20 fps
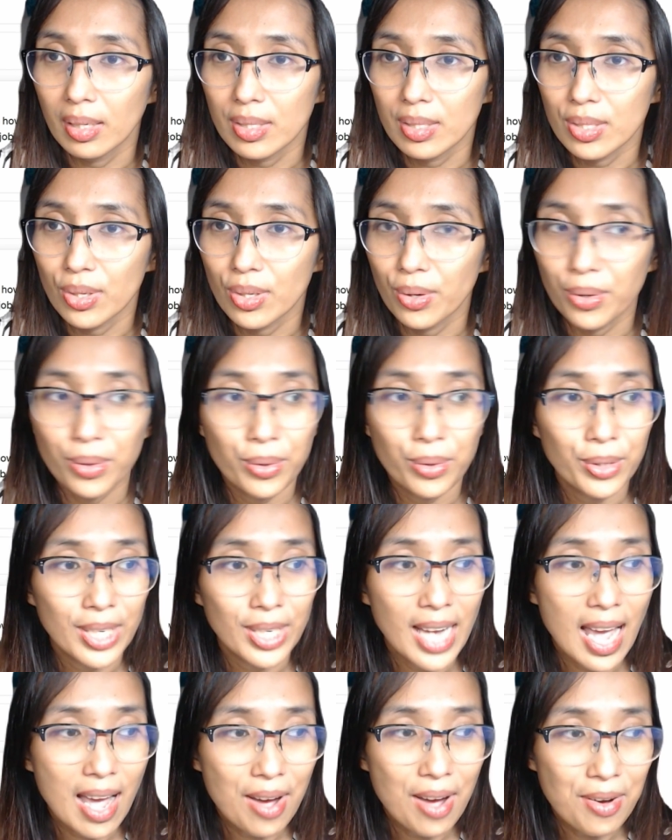So
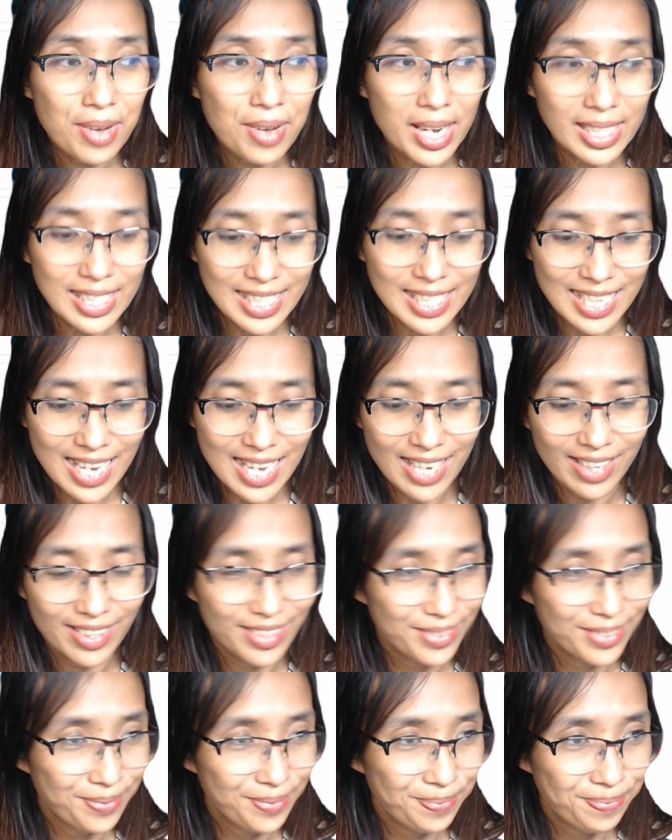now let's see.
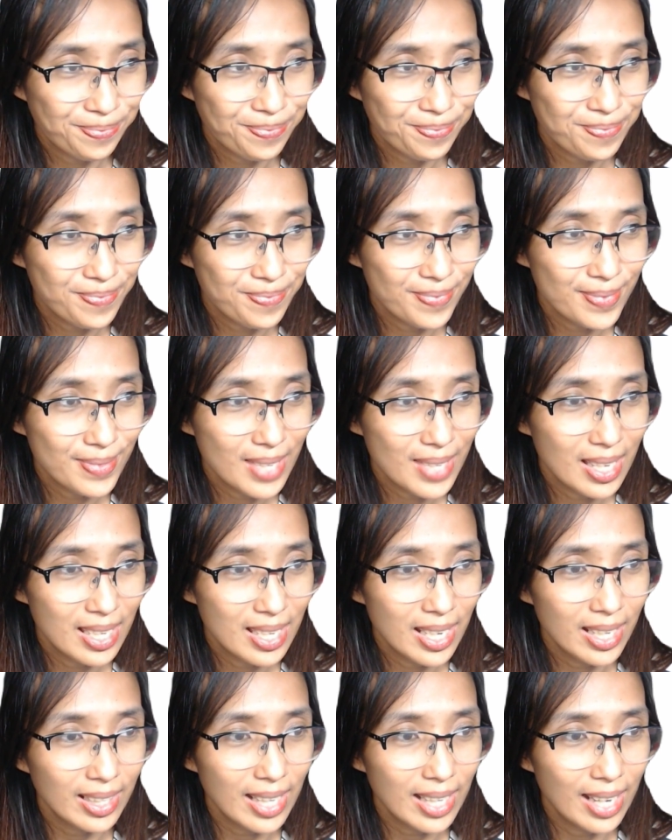
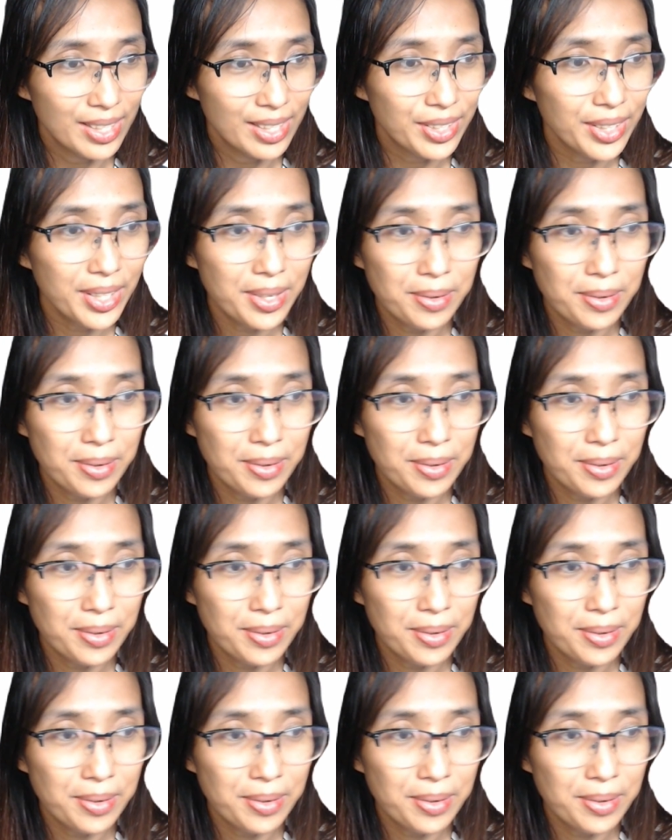Hit enter